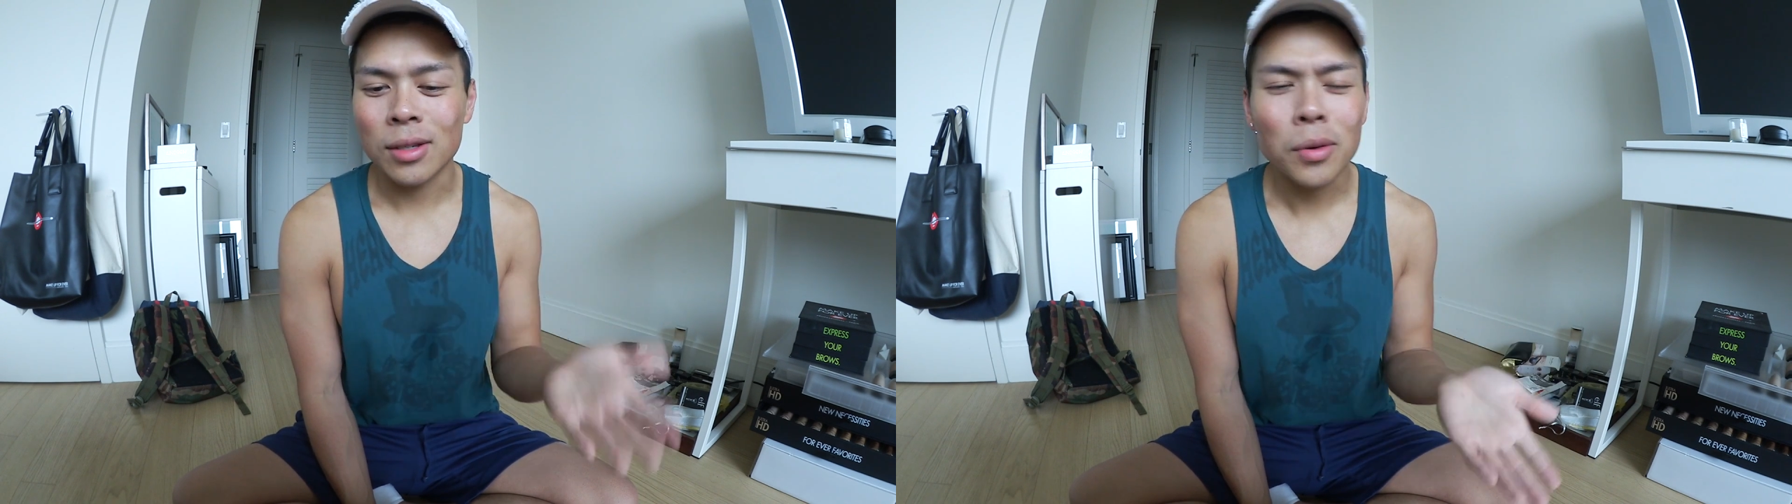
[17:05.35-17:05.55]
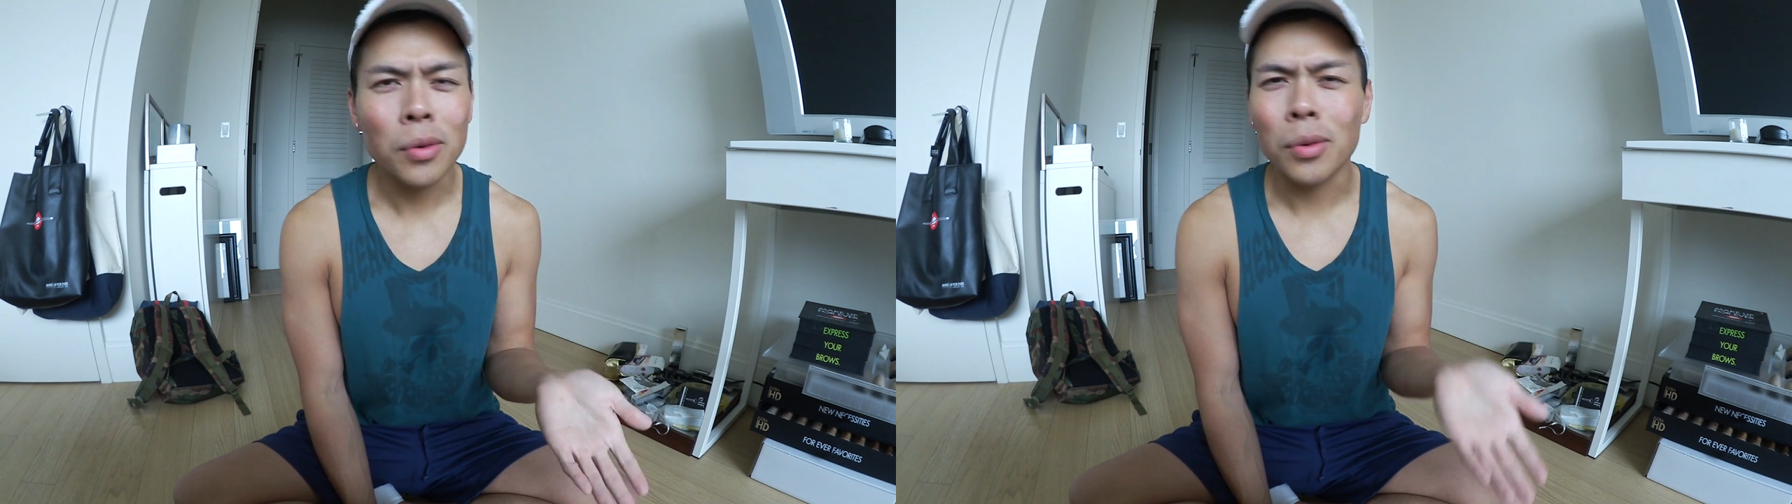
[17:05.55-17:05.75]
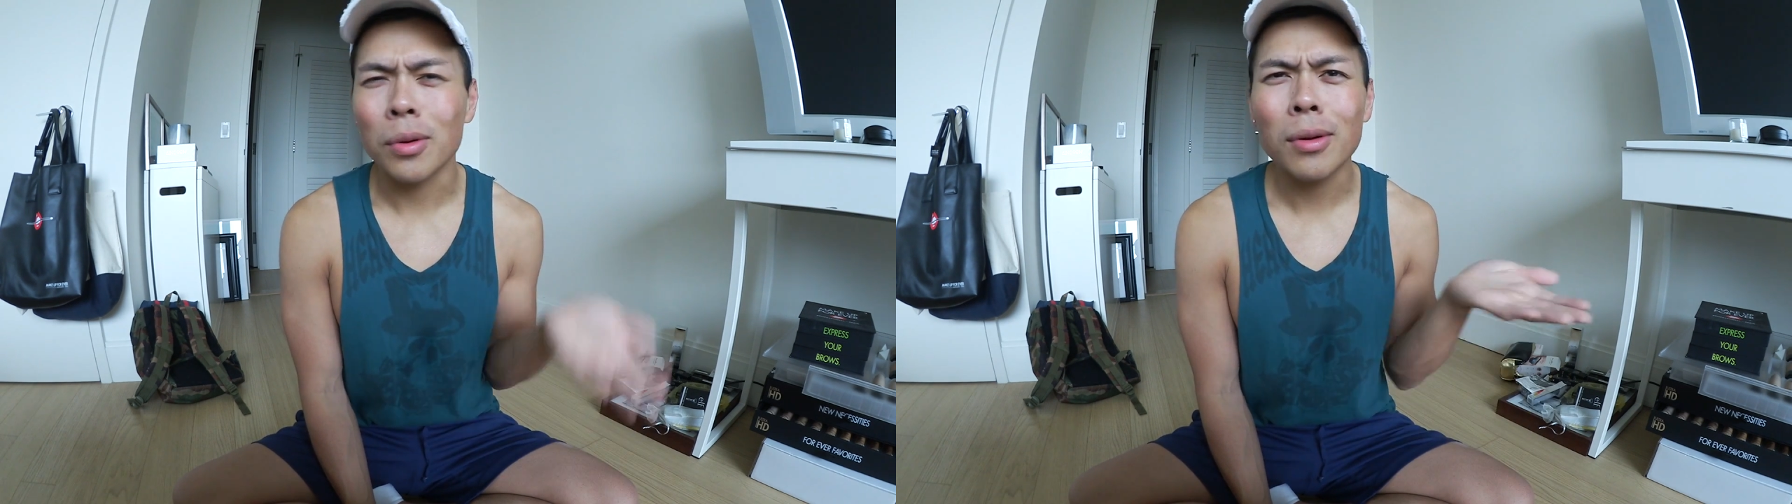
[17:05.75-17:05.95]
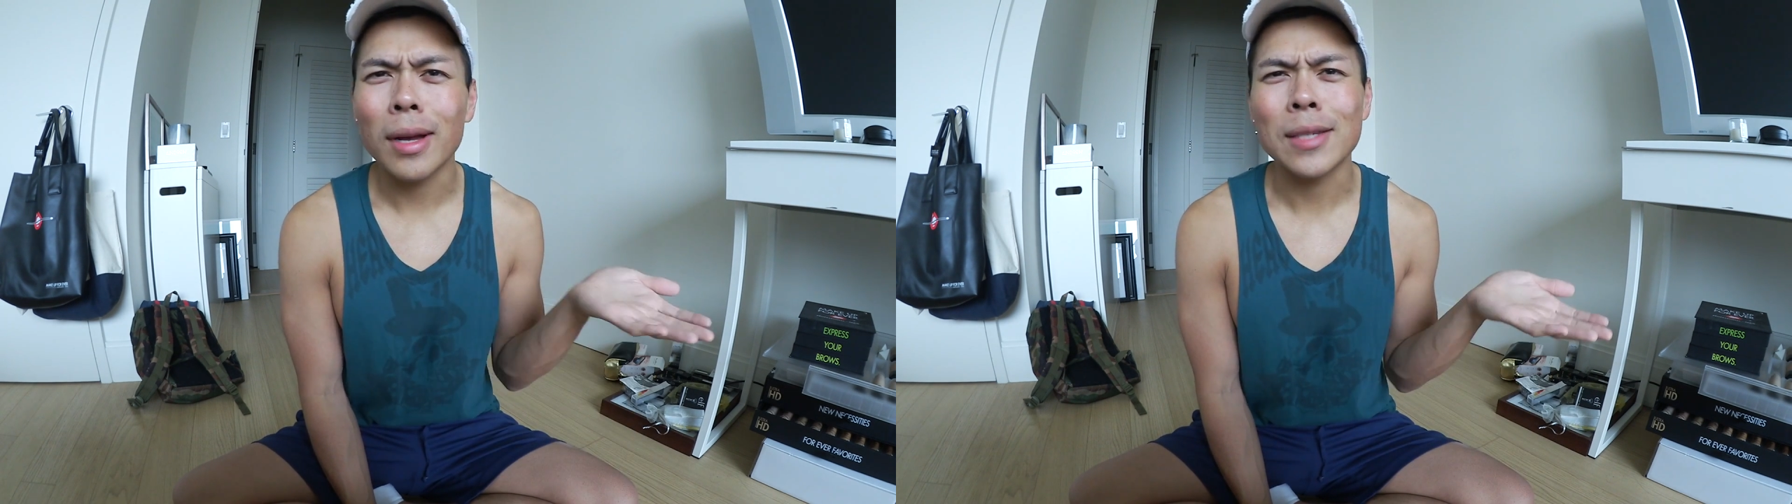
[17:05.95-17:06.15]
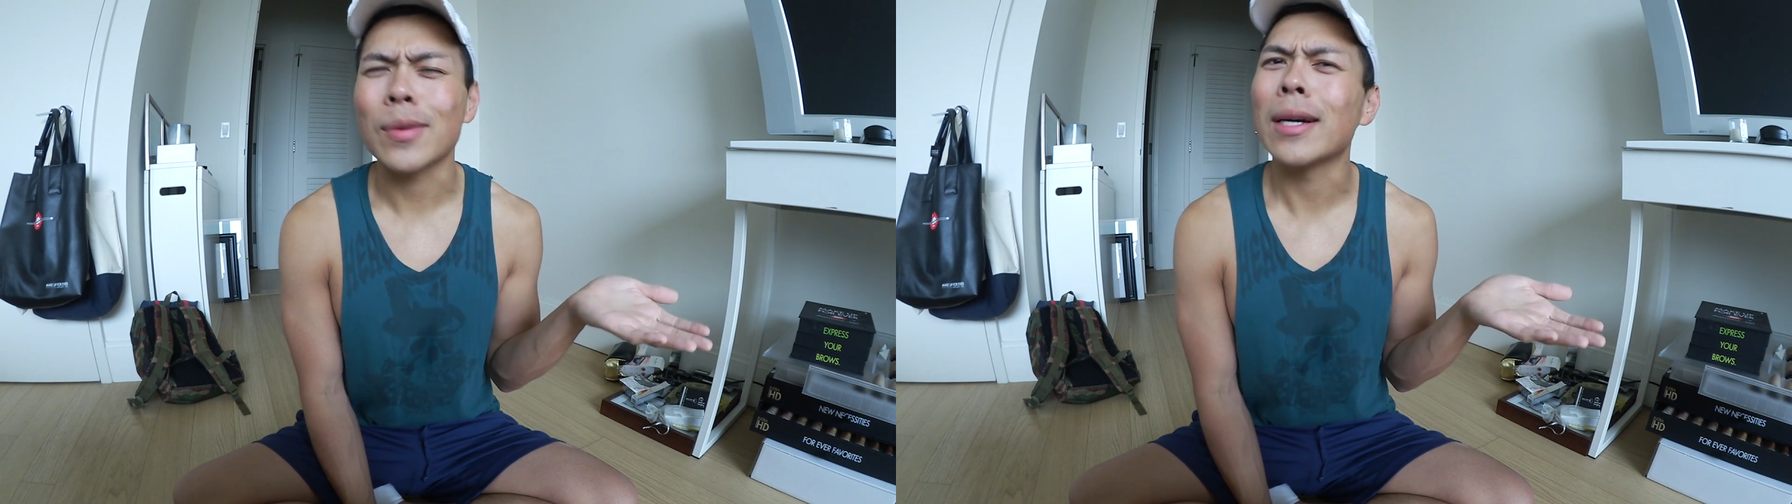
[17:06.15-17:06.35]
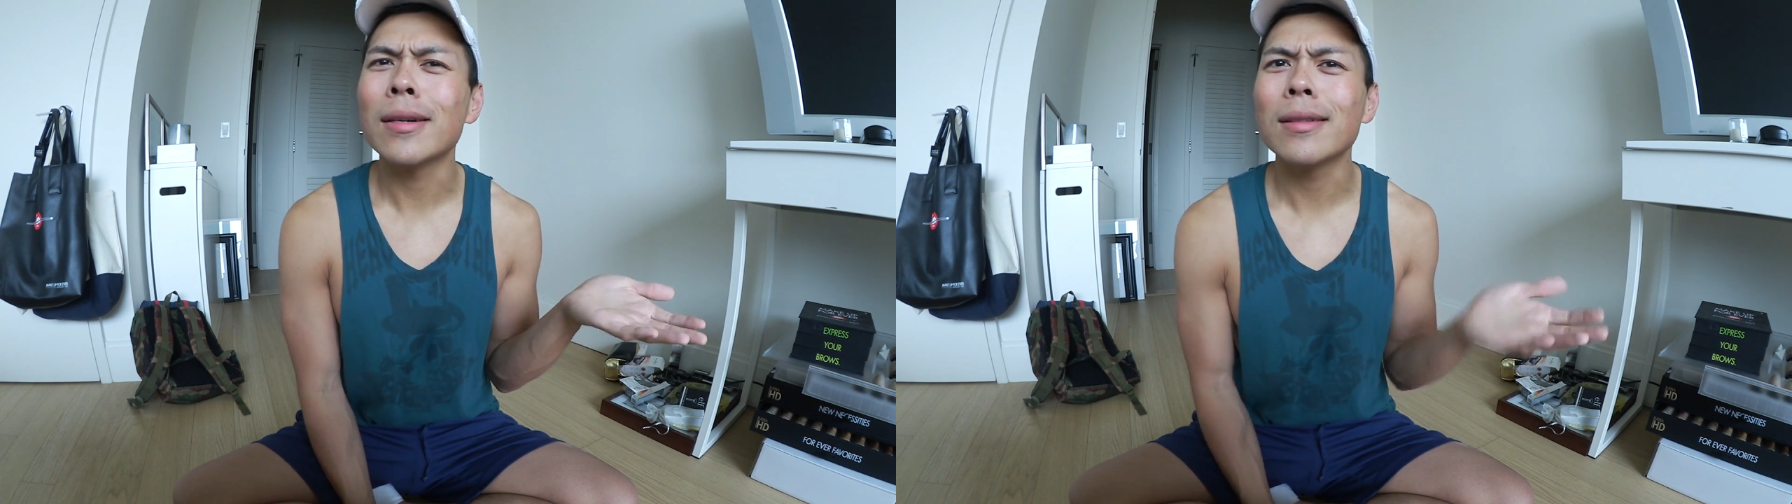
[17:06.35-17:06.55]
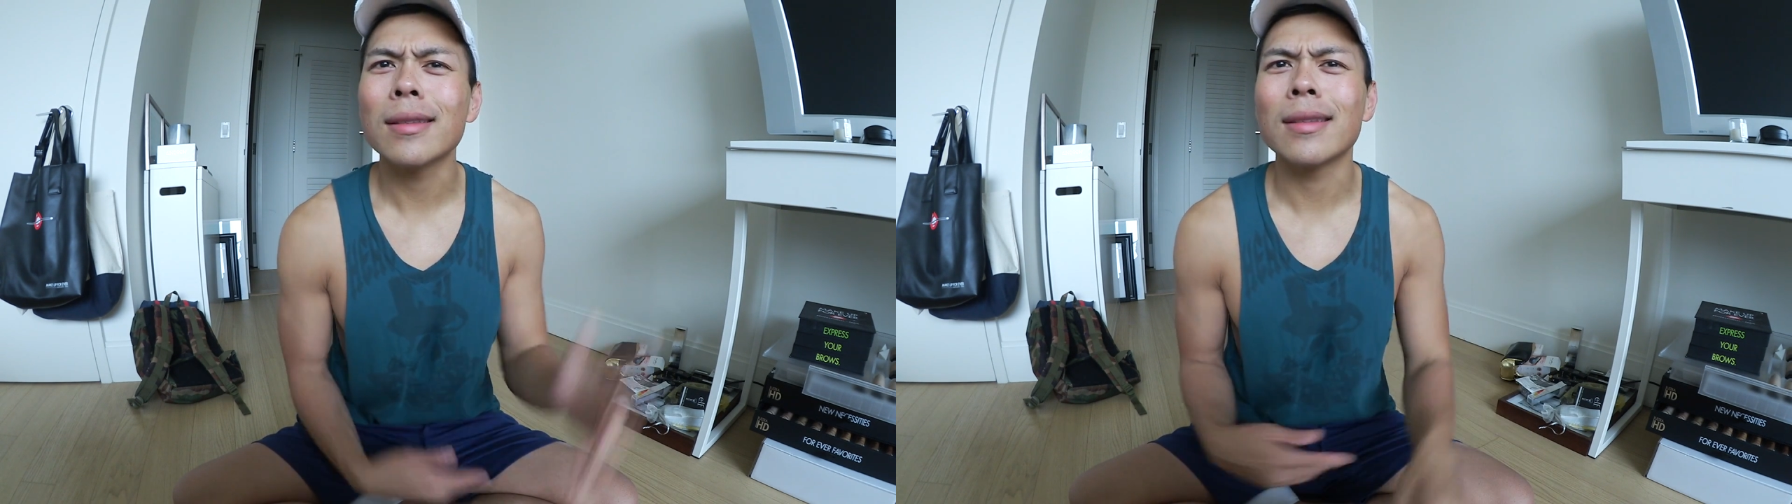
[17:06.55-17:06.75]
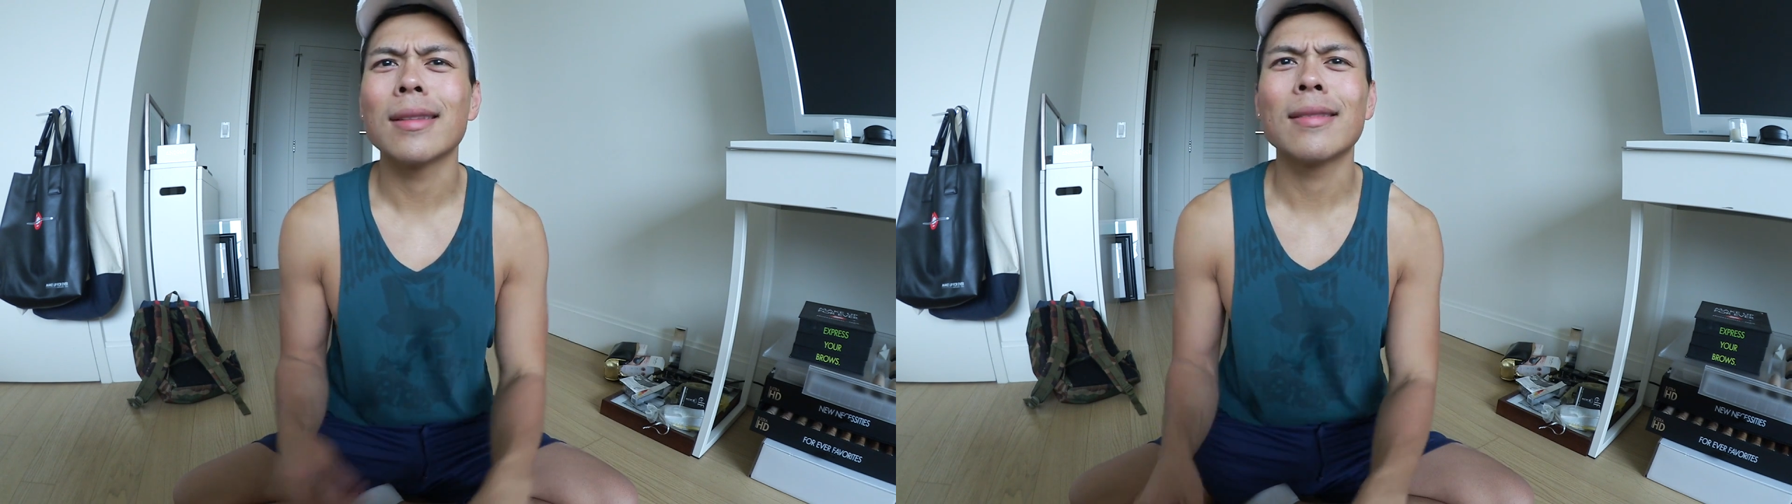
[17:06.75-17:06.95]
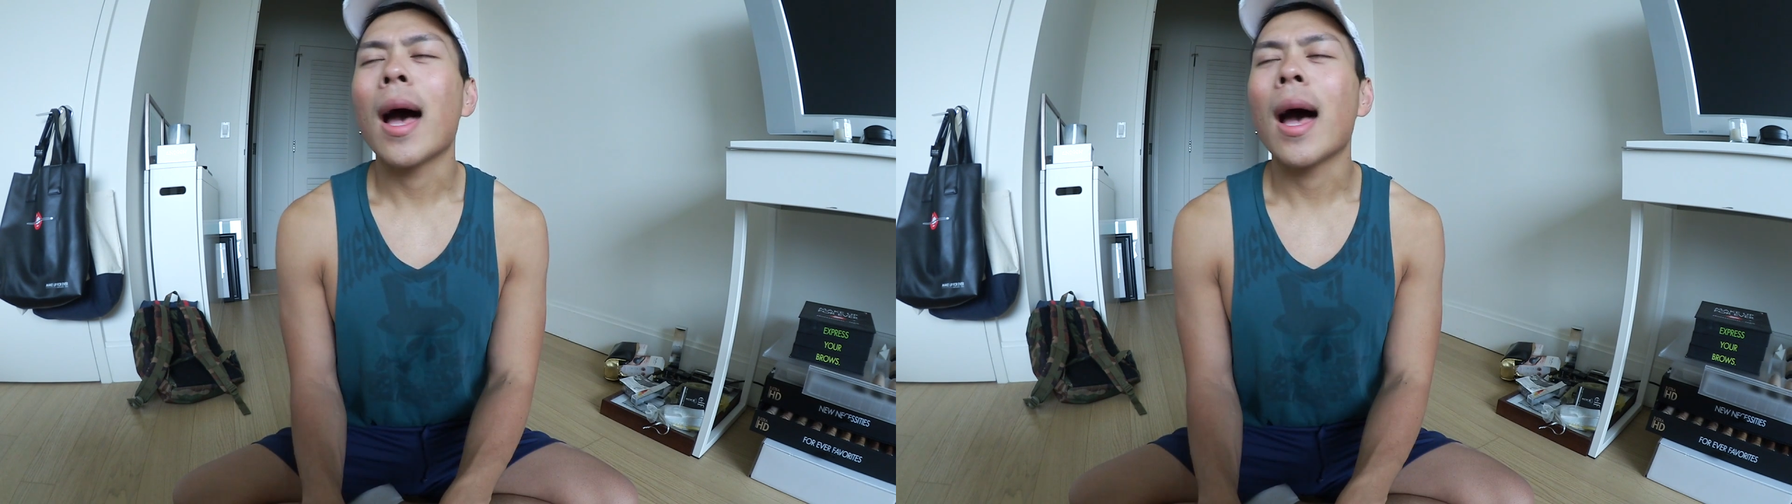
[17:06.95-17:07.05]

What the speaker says: so cool as well.